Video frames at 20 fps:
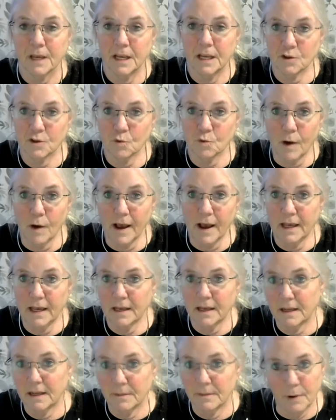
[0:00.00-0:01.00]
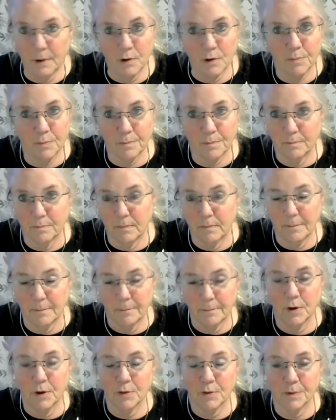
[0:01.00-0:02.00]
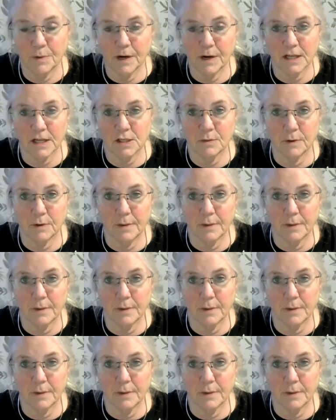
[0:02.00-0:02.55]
It's quiet. In post-production,